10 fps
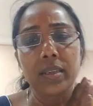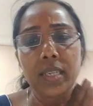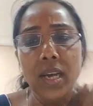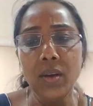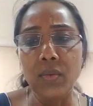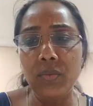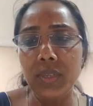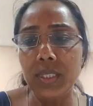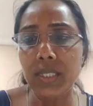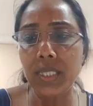Now
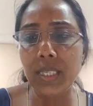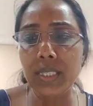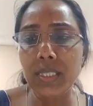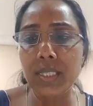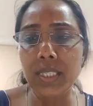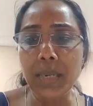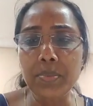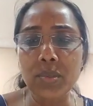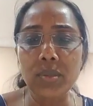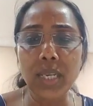we see
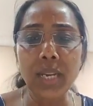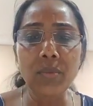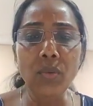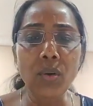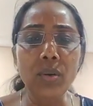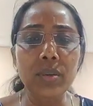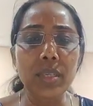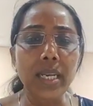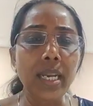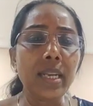steps involved
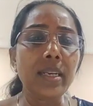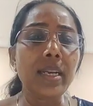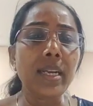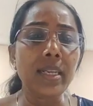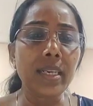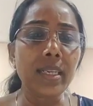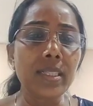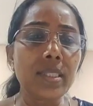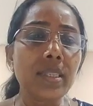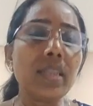in
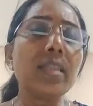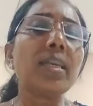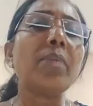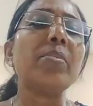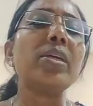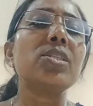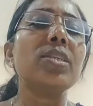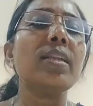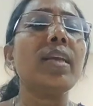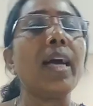international
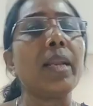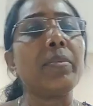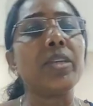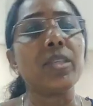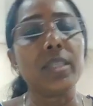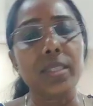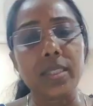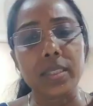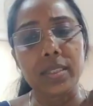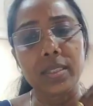commercial
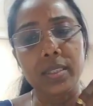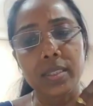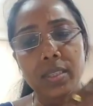arbitrations.